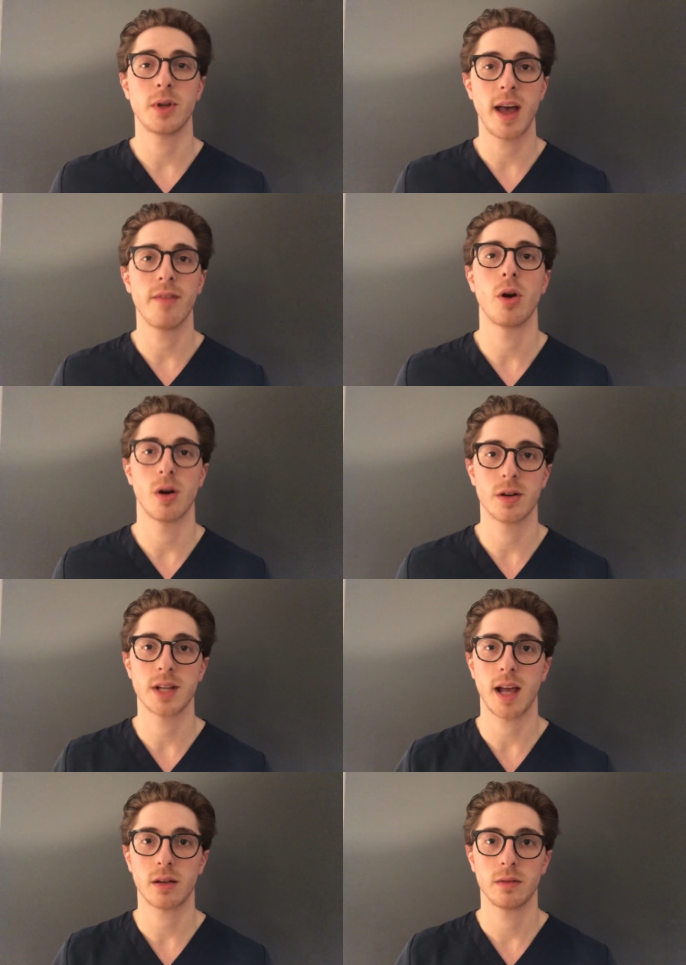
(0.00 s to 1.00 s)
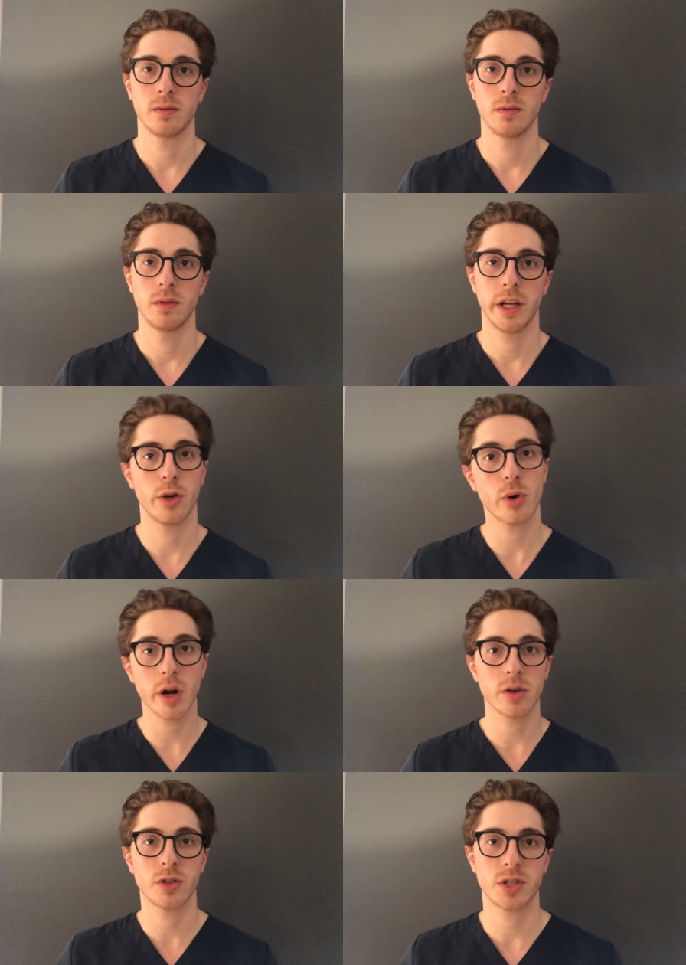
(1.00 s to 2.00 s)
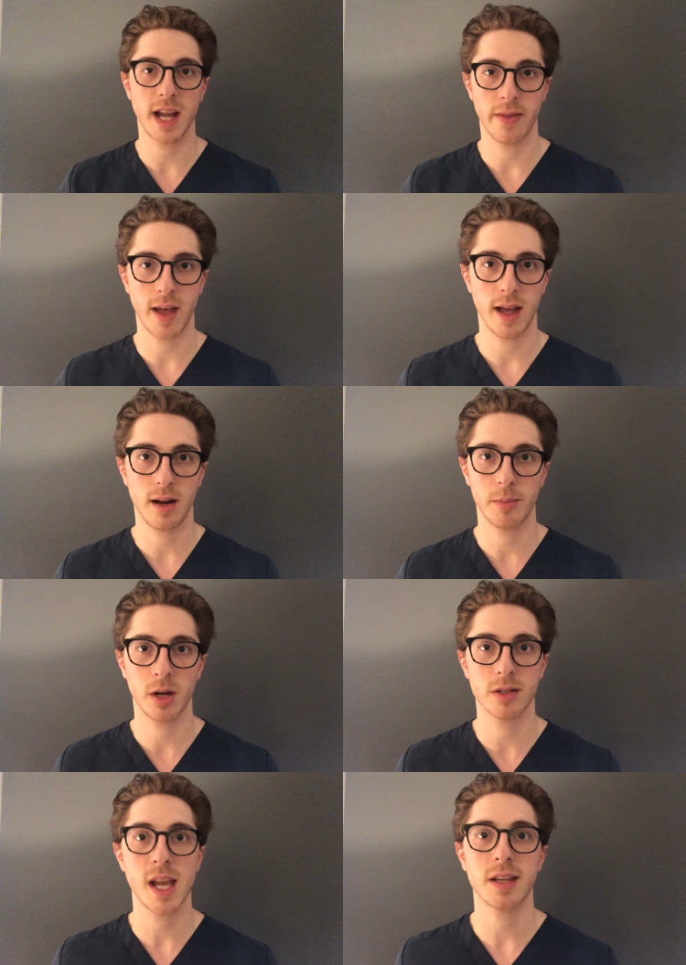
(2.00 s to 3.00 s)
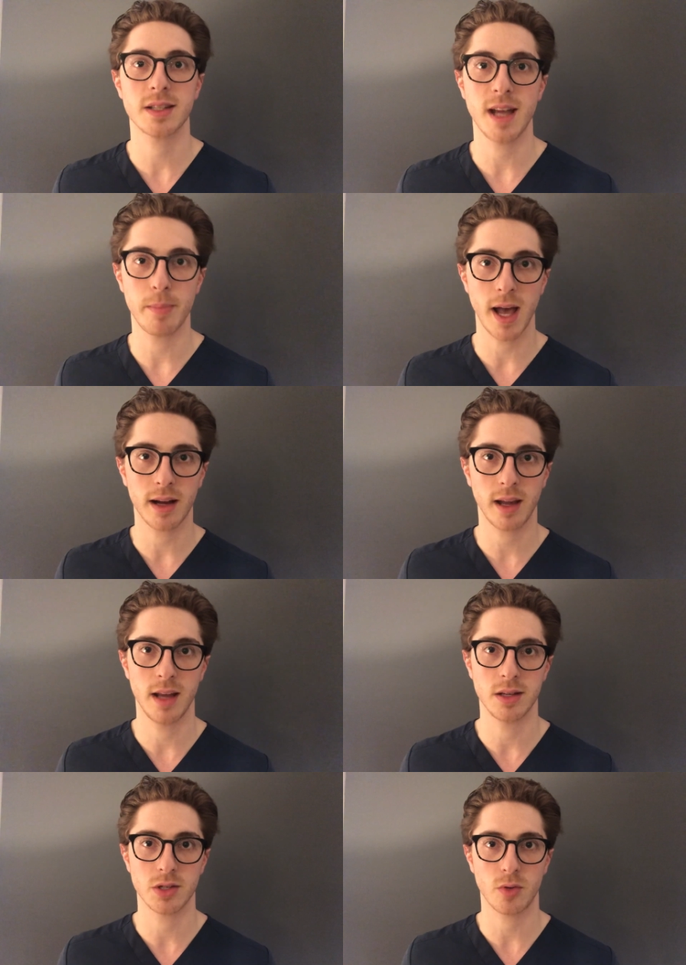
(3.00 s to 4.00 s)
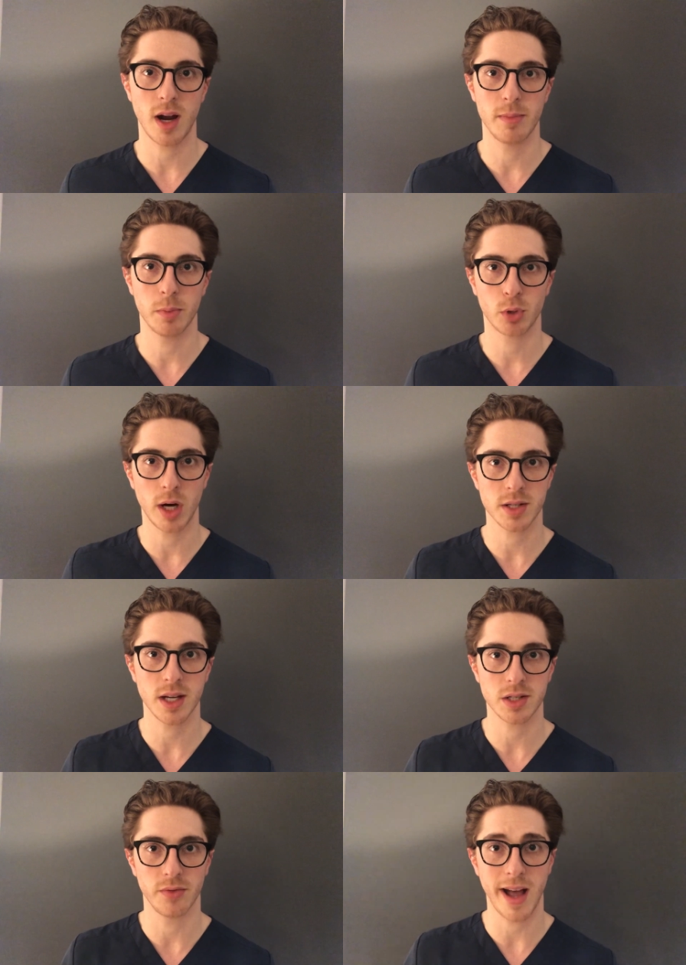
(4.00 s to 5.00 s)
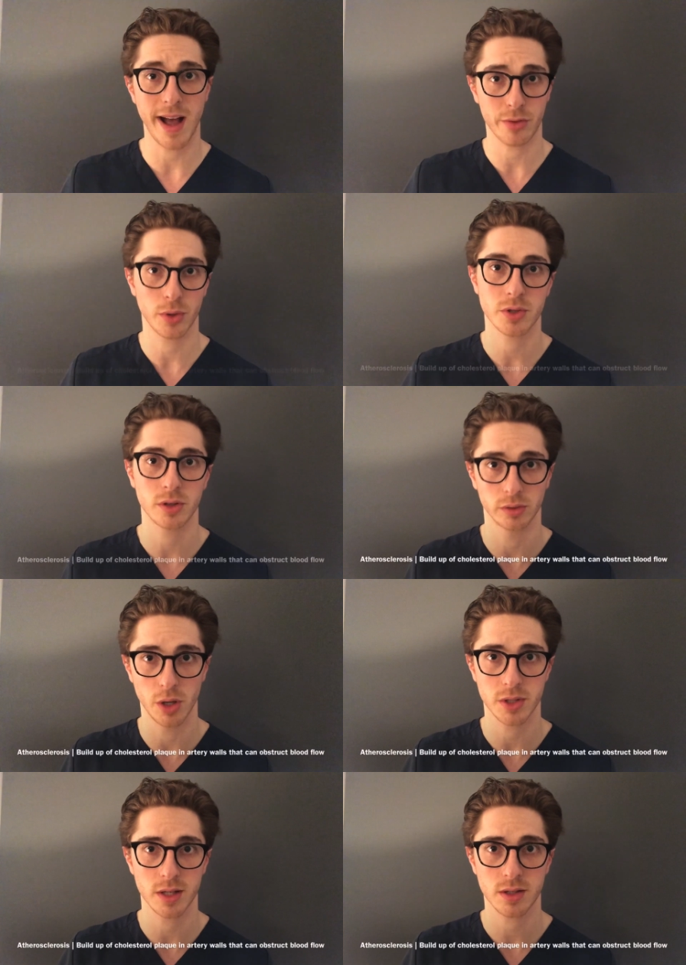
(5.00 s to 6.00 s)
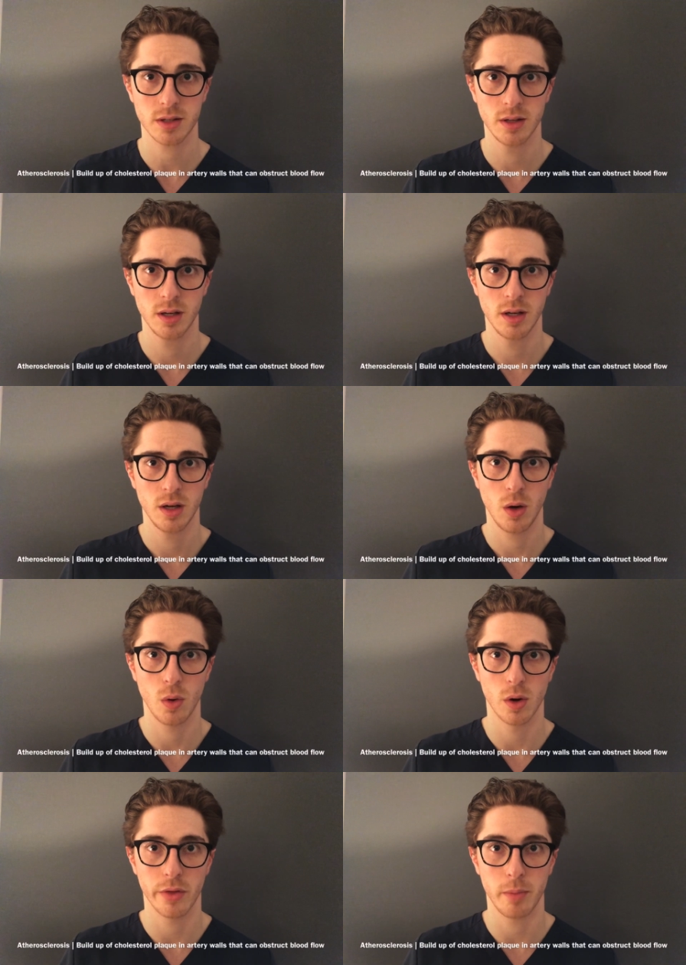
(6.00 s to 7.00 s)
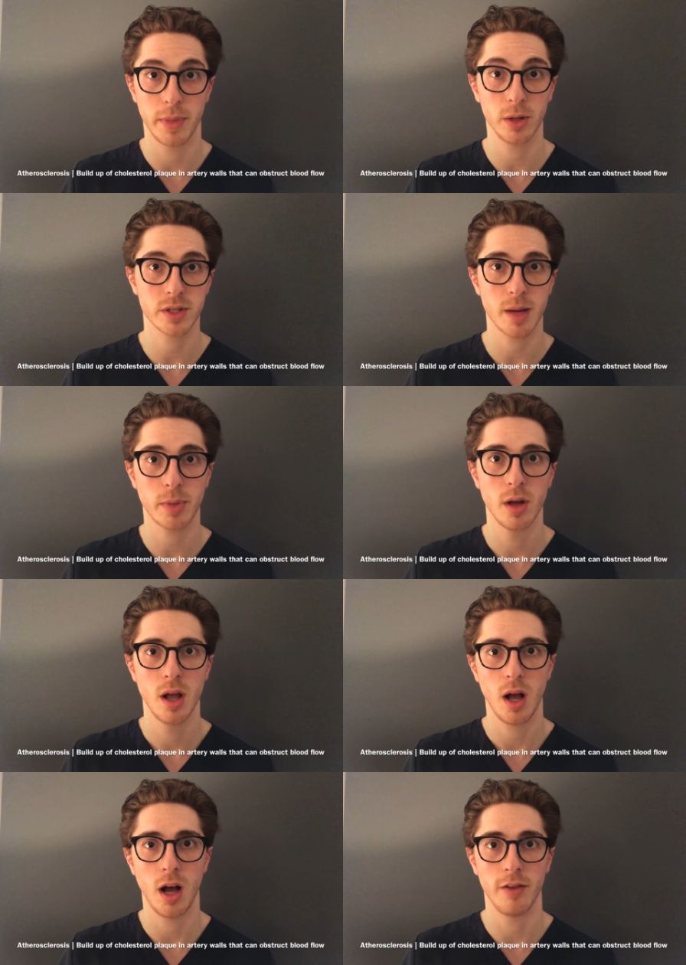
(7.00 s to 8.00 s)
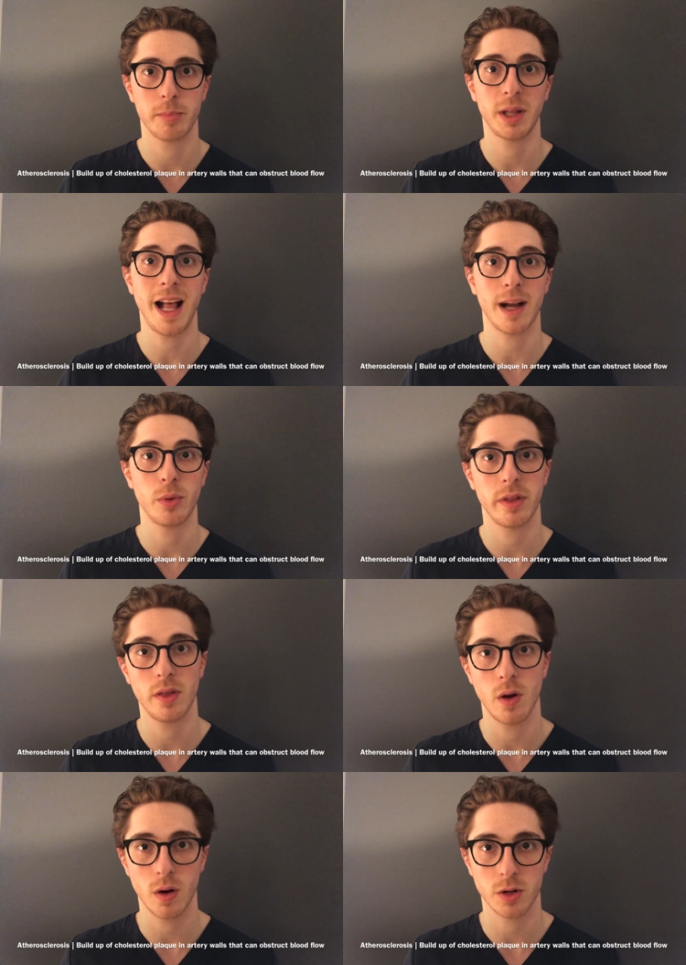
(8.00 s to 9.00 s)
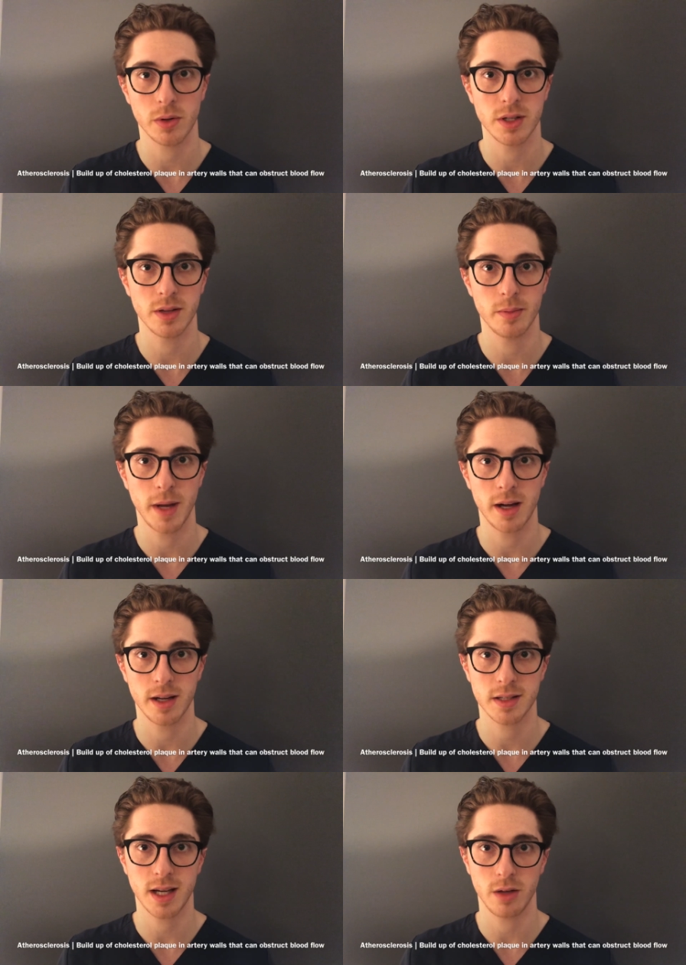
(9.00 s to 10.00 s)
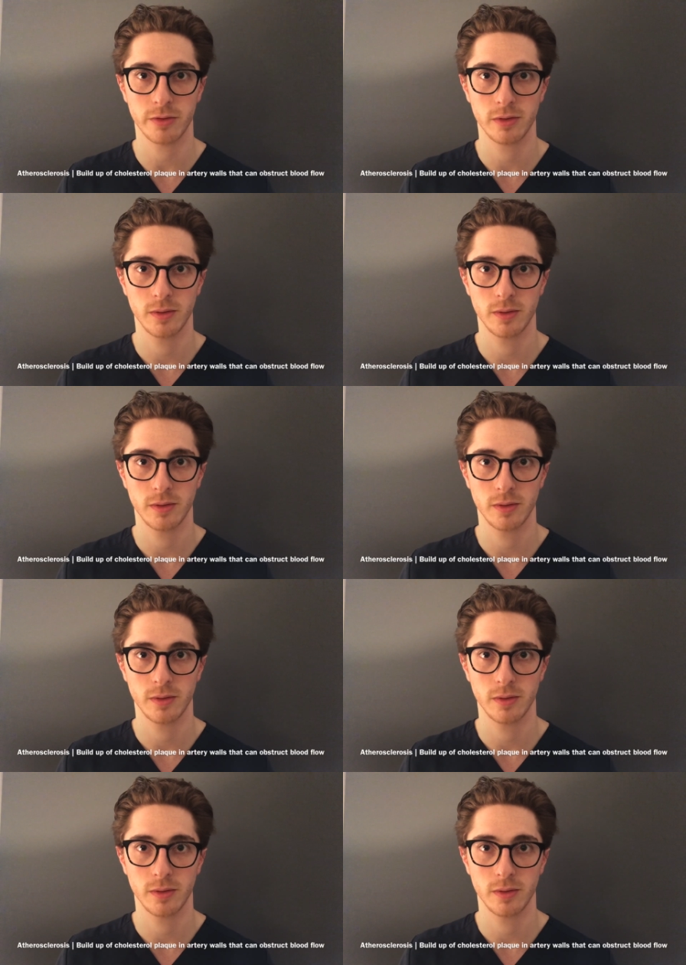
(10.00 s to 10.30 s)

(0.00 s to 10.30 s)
you have a heart attack? In order to understand that, I'm gonna take a step back and describe the process of atherosclerosis, or the buildup of plaque within the arteries of the body itself.